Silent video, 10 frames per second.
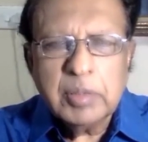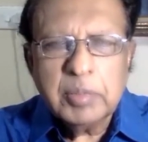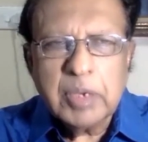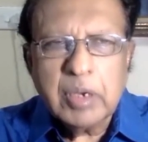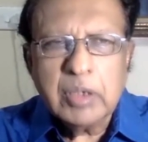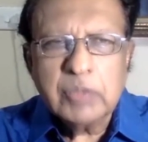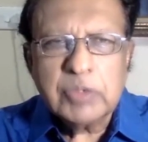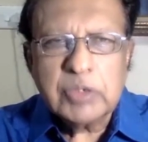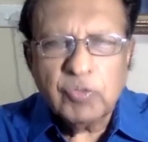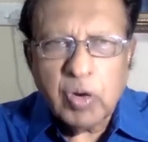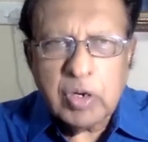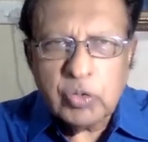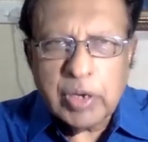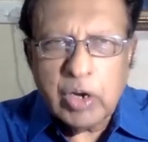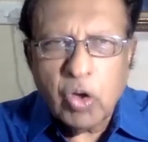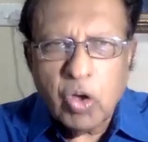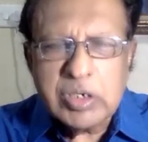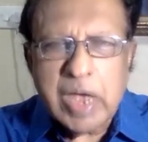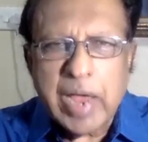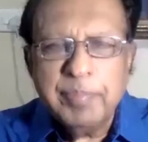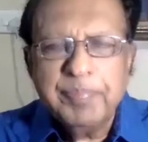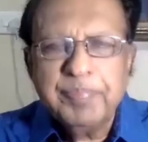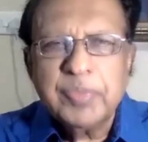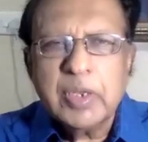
Because, first of all, it took a long time,